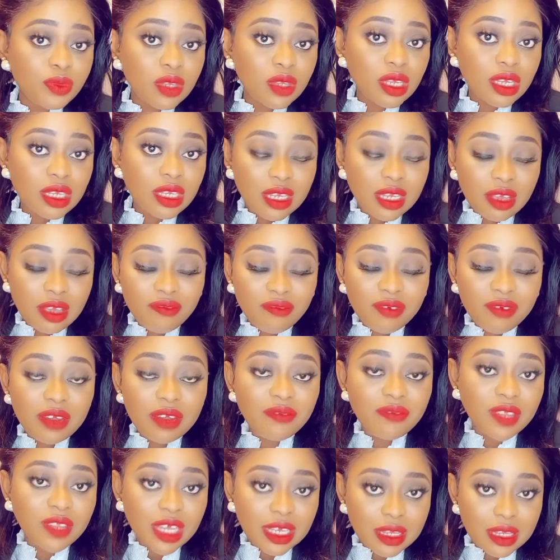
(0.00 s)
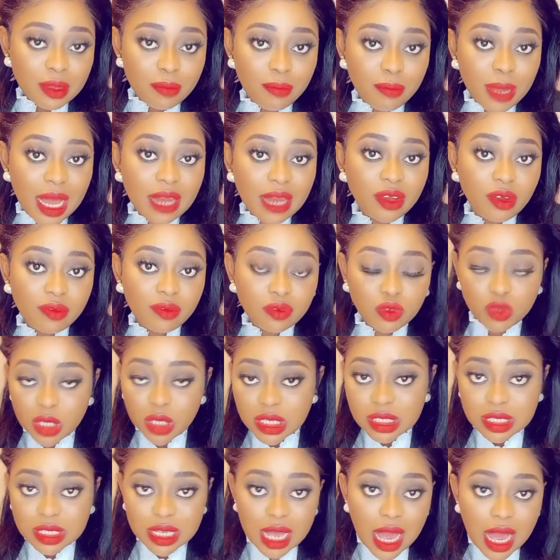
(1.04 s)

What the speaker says: they've lifted the ban of 20